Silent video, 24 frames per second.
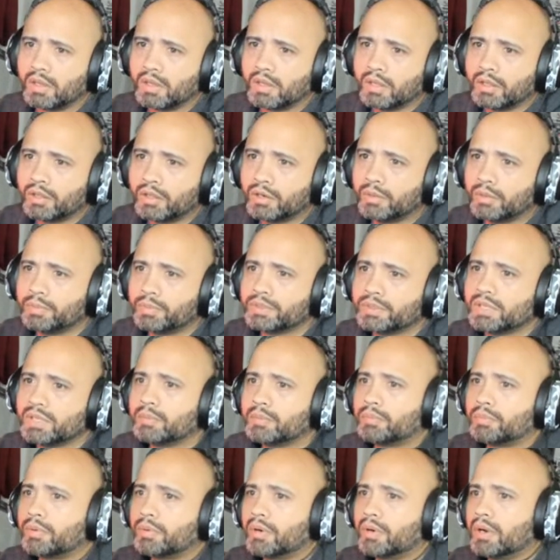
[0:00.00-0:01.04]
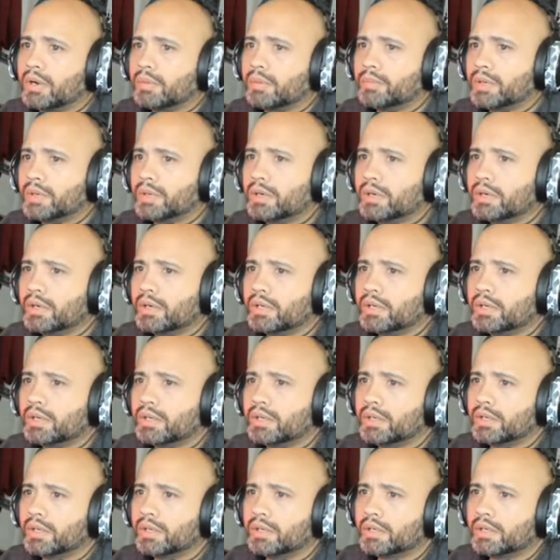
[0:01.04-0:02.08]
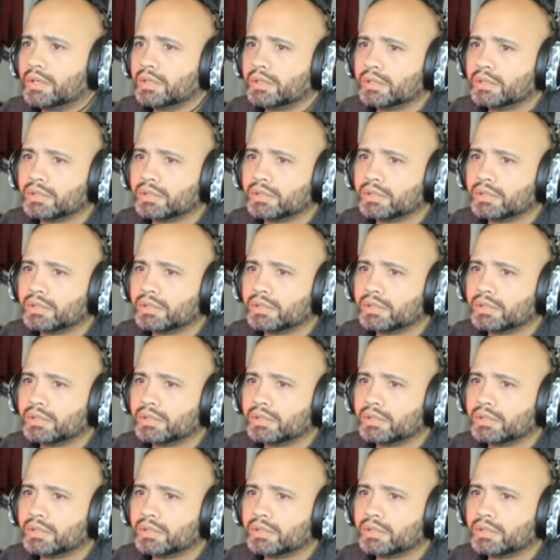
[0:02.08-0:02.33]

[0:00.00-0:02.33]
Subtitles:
30% primary,